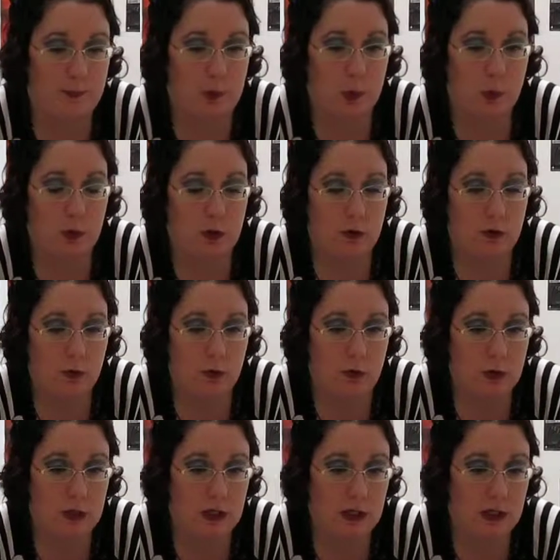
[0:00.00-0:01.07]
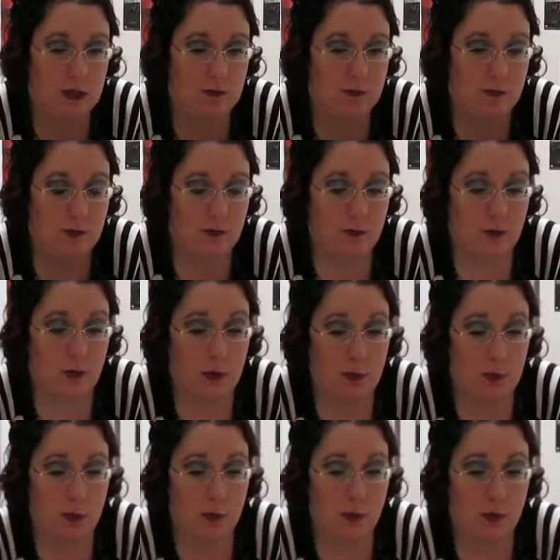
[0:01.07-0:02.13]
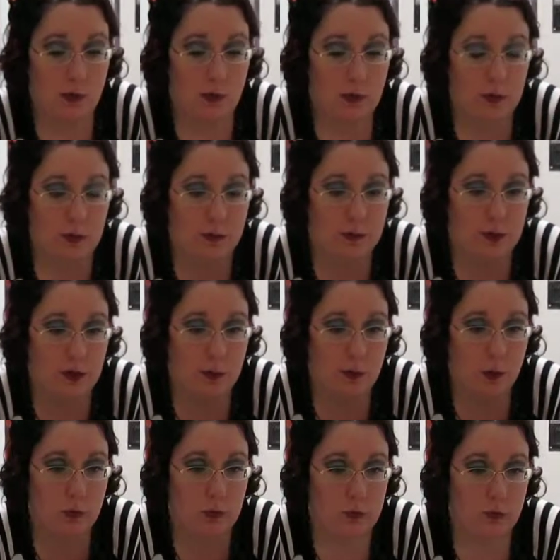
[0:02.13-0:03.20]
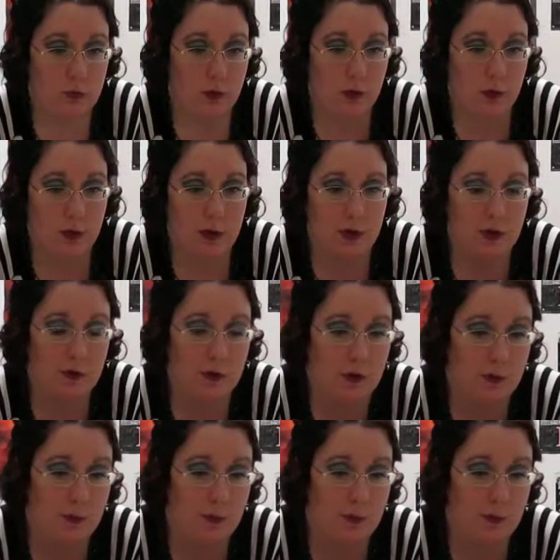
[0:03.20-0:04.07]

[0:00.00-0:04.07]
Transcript: what a truly vulnerable and emotional and